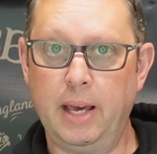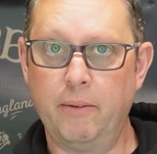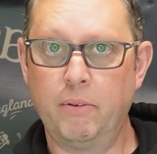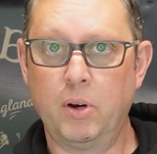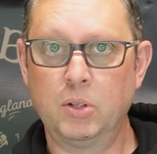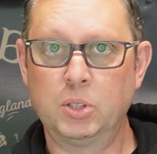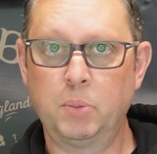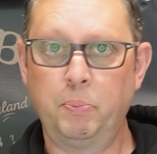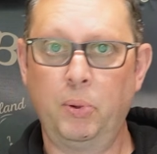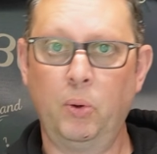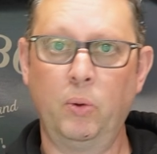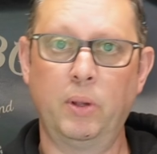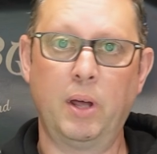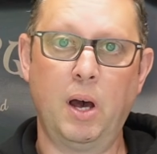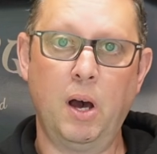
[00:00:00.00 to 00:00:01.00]
If I had to
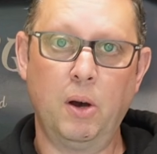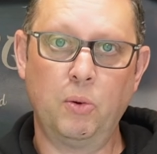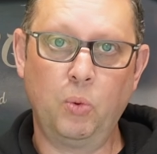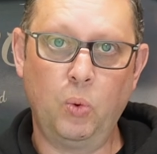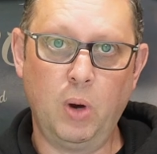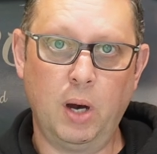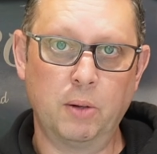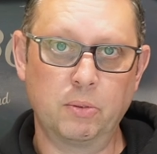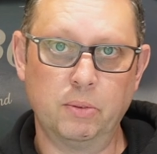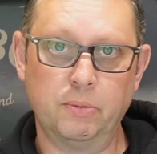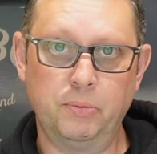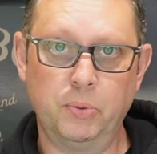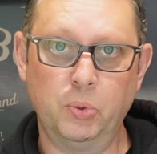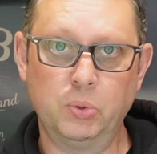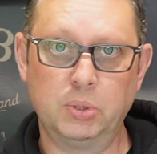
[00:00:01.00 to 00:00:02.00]
pour the whole
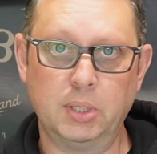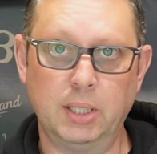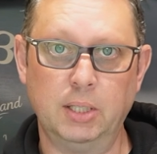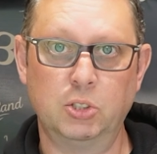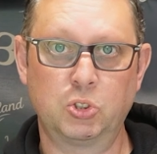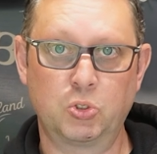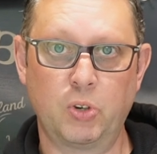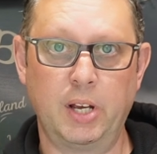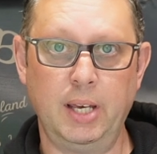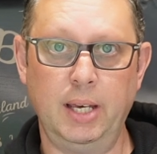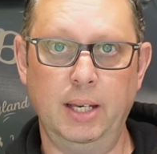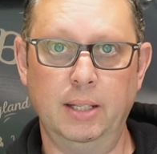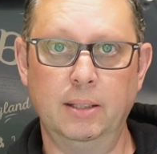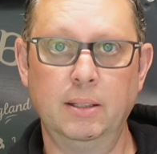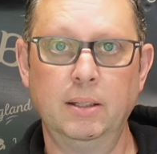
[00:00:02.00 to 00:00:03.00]
140 straight
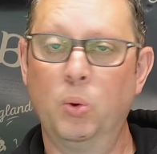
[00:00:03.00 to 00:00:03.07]
in,